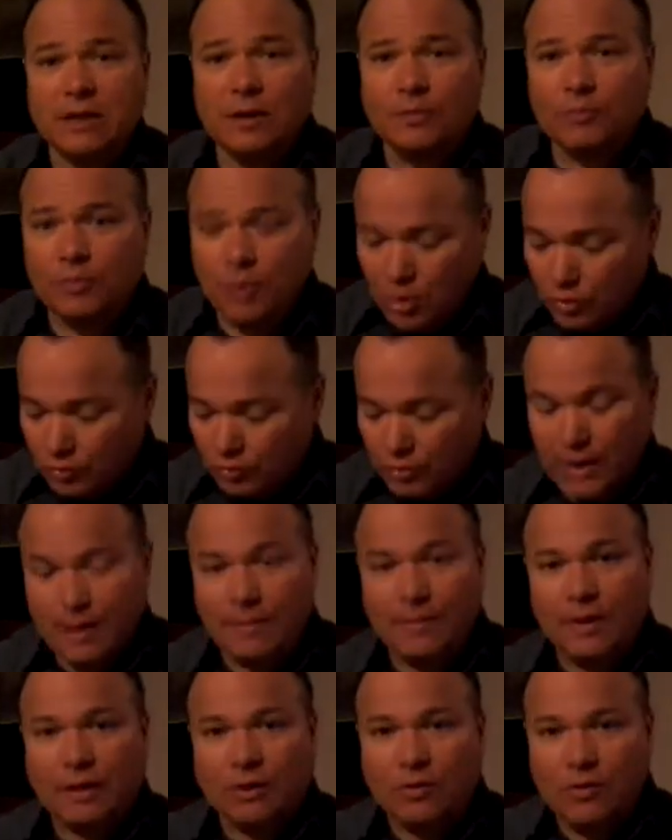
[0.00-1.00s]

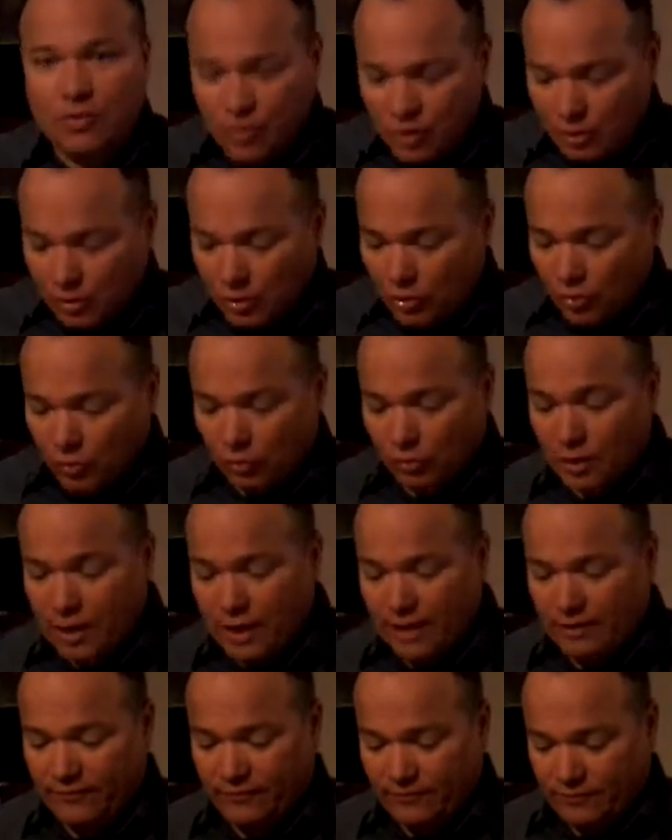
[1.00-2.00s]
programming their whole
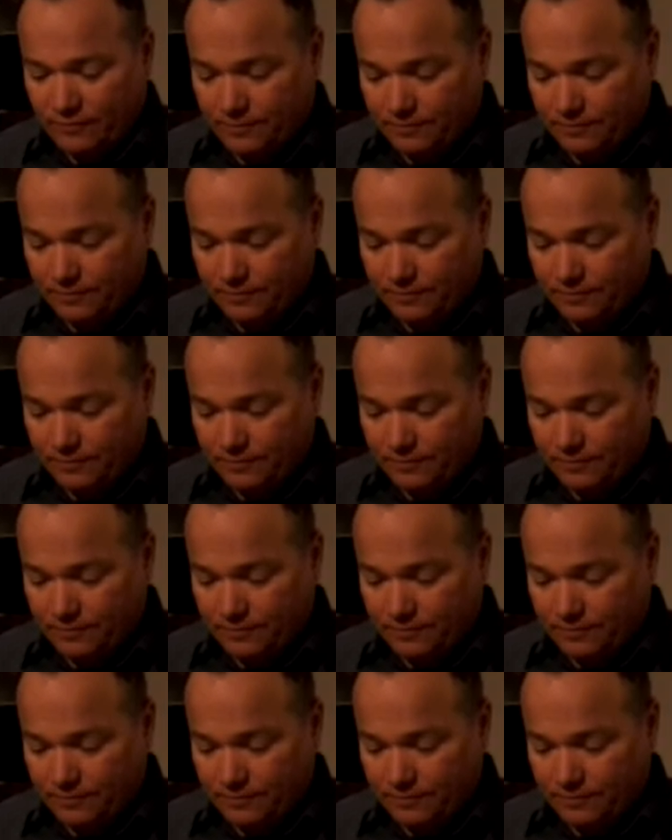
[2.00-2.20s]
life.